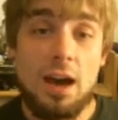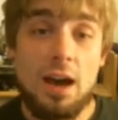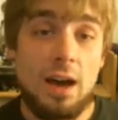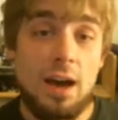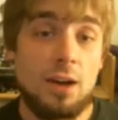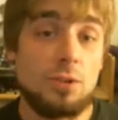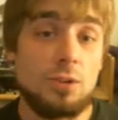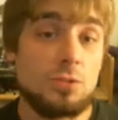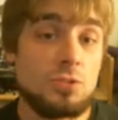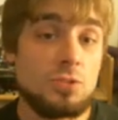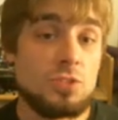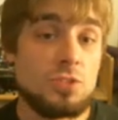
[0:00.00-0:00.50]

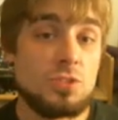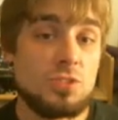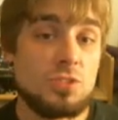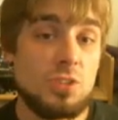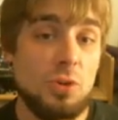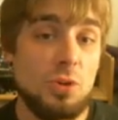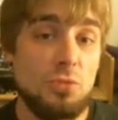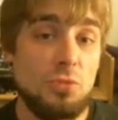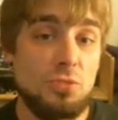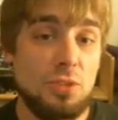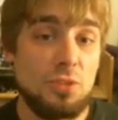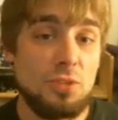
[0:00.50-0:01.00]
Ouch.
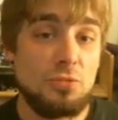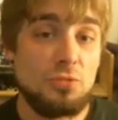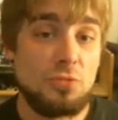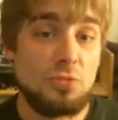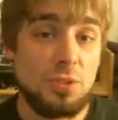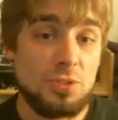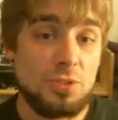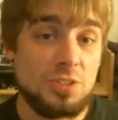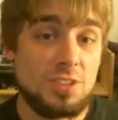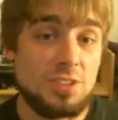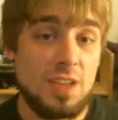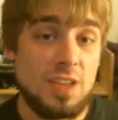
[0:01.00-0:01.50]
So for the
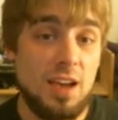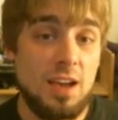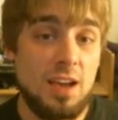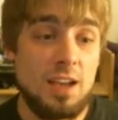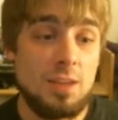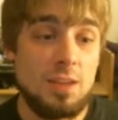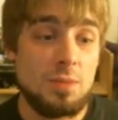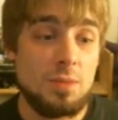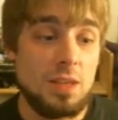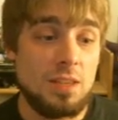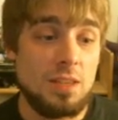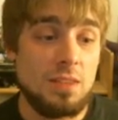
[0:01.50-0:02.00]
first
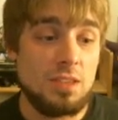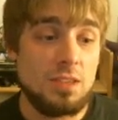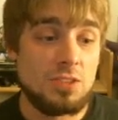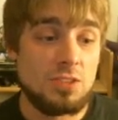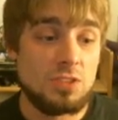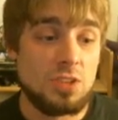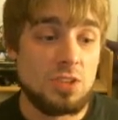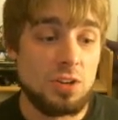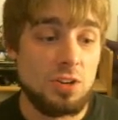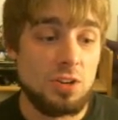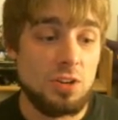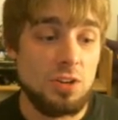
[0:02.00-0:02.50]
time in this
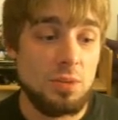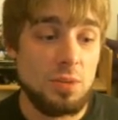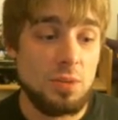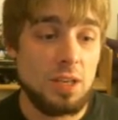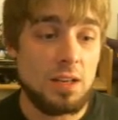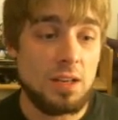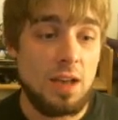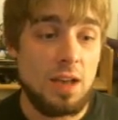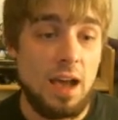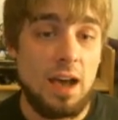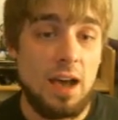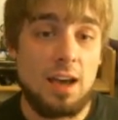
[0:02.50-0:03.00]

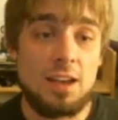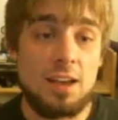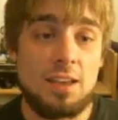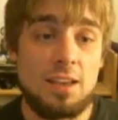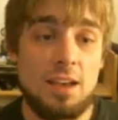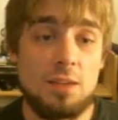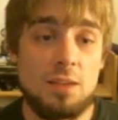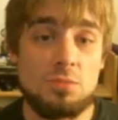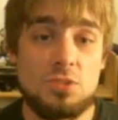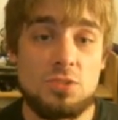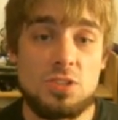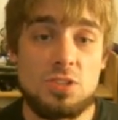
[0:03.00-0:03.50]
tournament, I
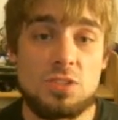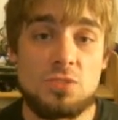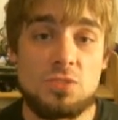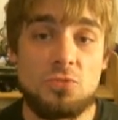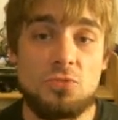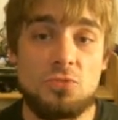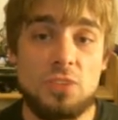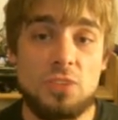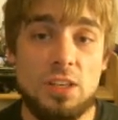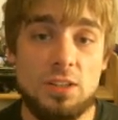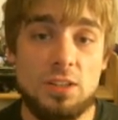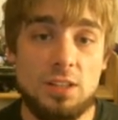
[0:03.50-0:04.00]
am just
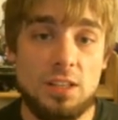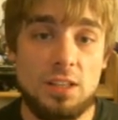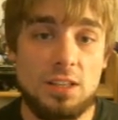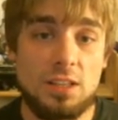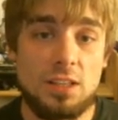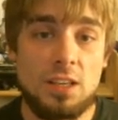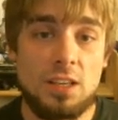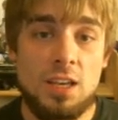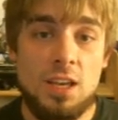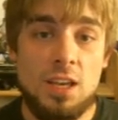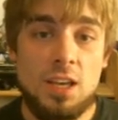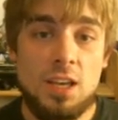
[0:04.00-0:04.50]

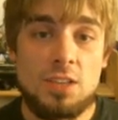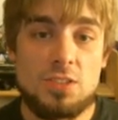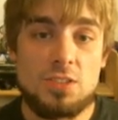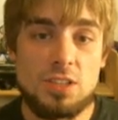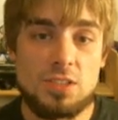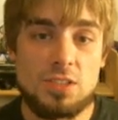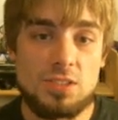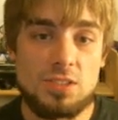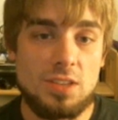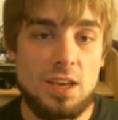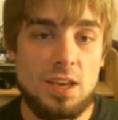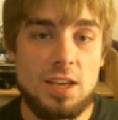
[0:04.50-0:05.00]
feeling
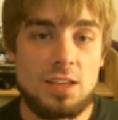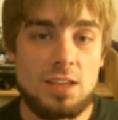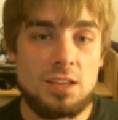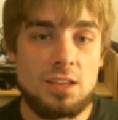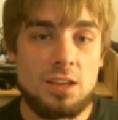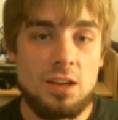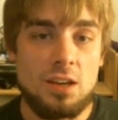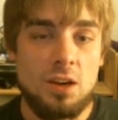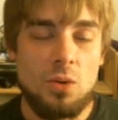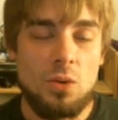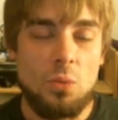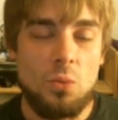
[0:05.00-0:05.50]
just like,
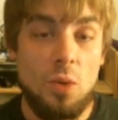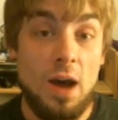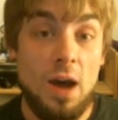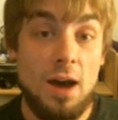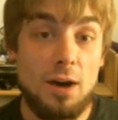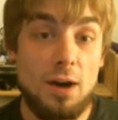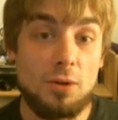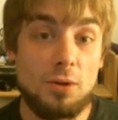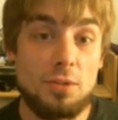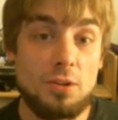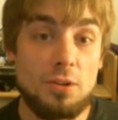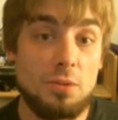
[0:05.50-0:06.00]

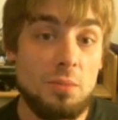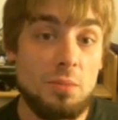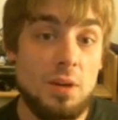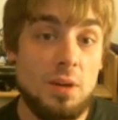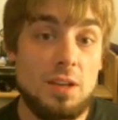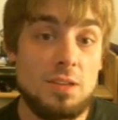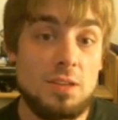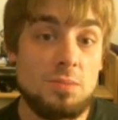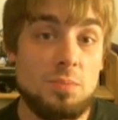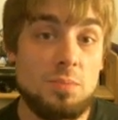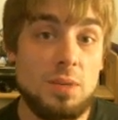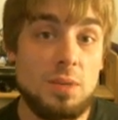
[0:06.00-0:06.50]
wow, there
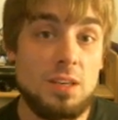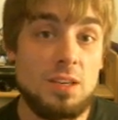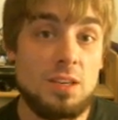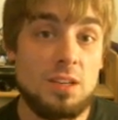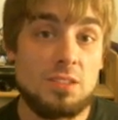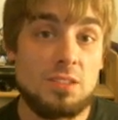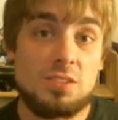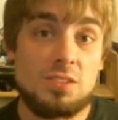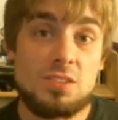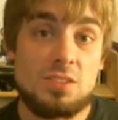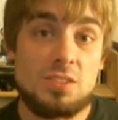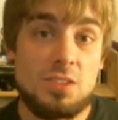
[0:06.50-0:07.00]
might be a
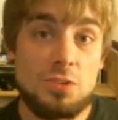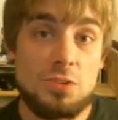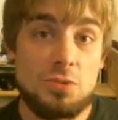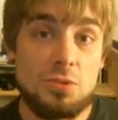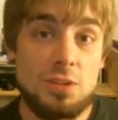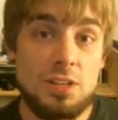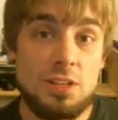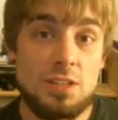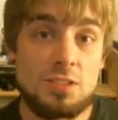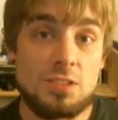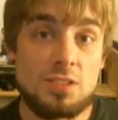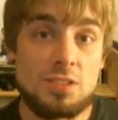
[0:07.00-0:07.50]

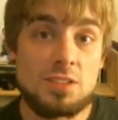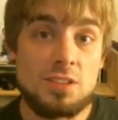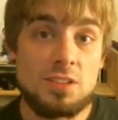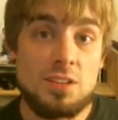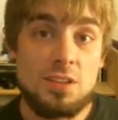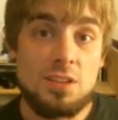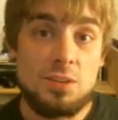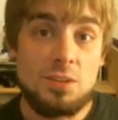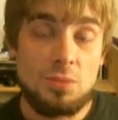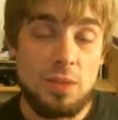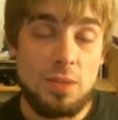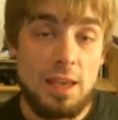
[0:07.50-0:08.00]
serious
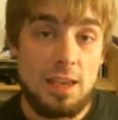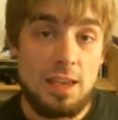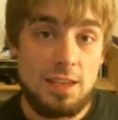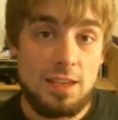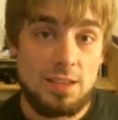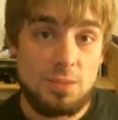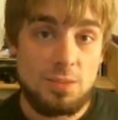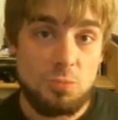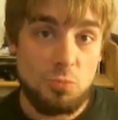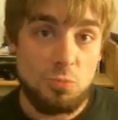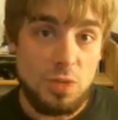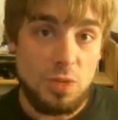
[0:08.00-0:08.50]

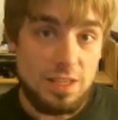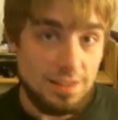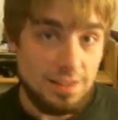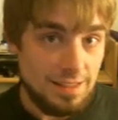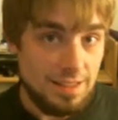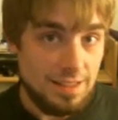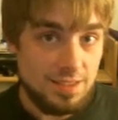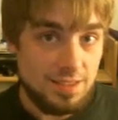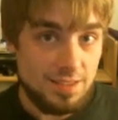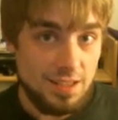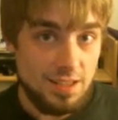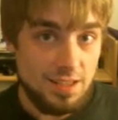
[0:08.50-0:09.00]

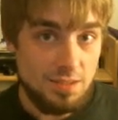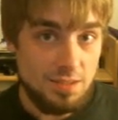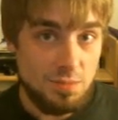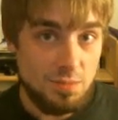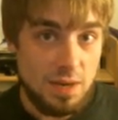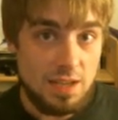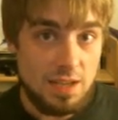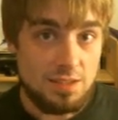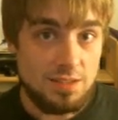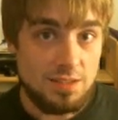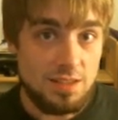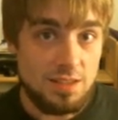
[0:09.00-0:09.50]
weakness in
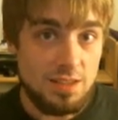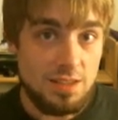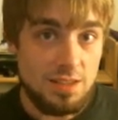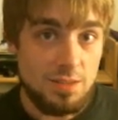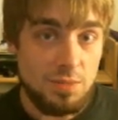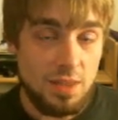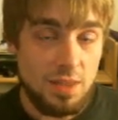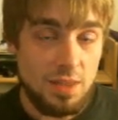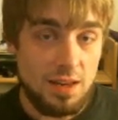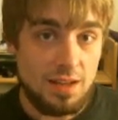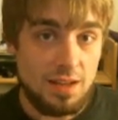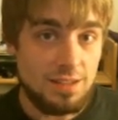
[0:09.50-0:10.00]
my team
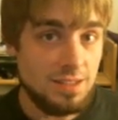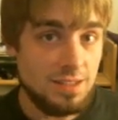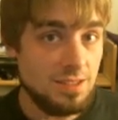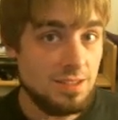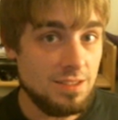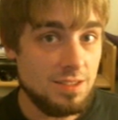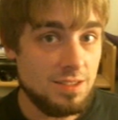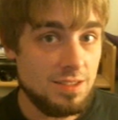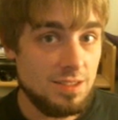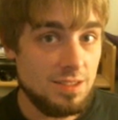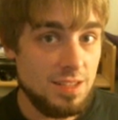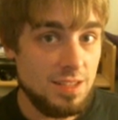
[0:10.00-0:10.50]
that I
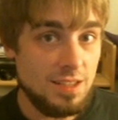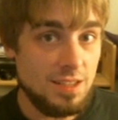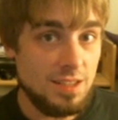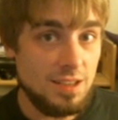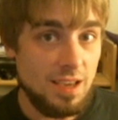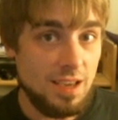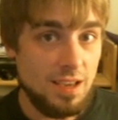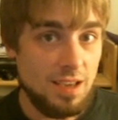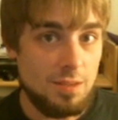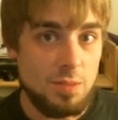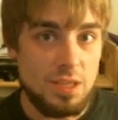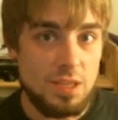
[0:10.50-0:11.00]
didn't
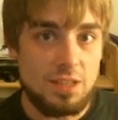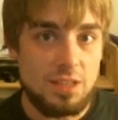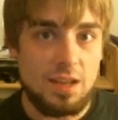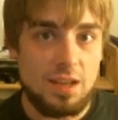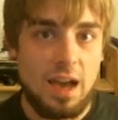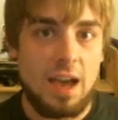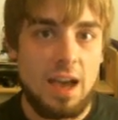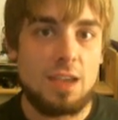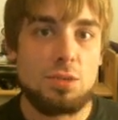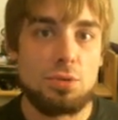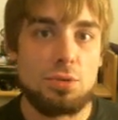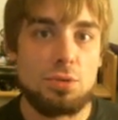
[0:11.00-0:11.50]
see. I mean,
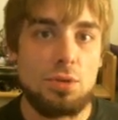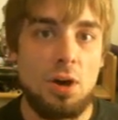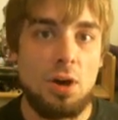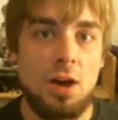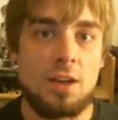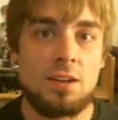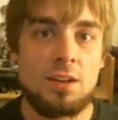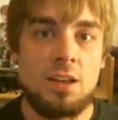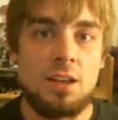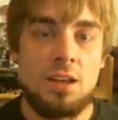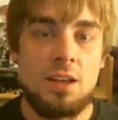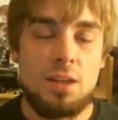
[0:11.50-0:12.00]
I
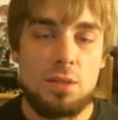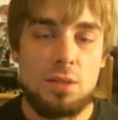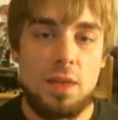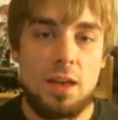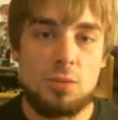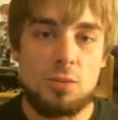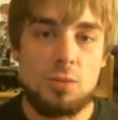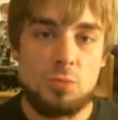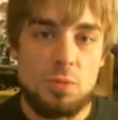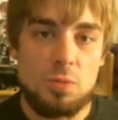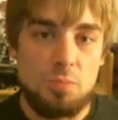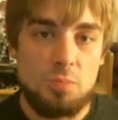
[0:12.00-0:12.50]
thought
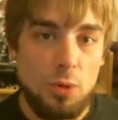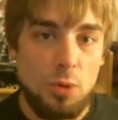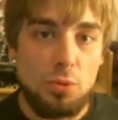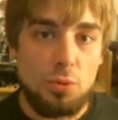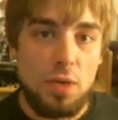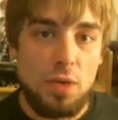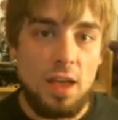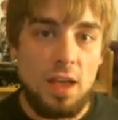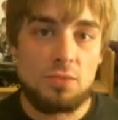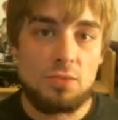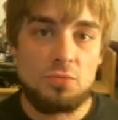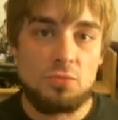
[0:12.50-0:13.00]
that we both
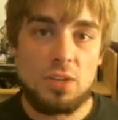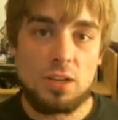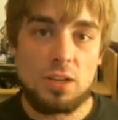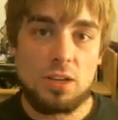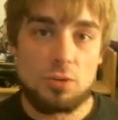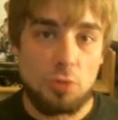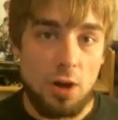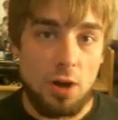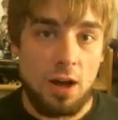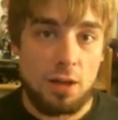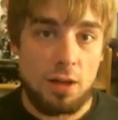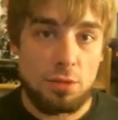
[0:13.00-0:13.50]
had
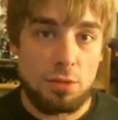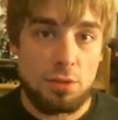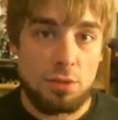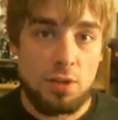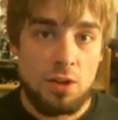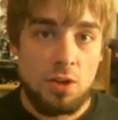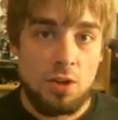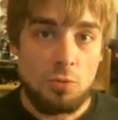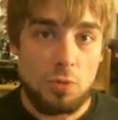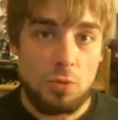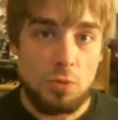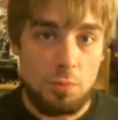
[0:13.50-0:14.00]
Vigoroth,
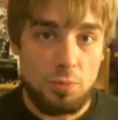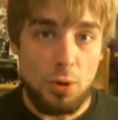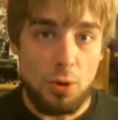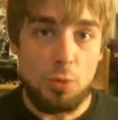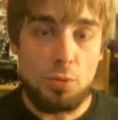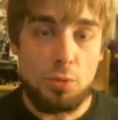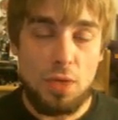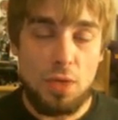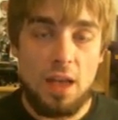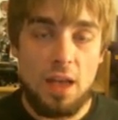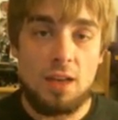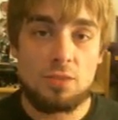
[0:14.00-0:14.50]
we
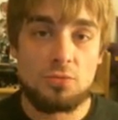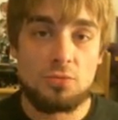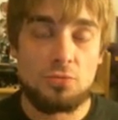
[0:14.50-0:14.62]
both had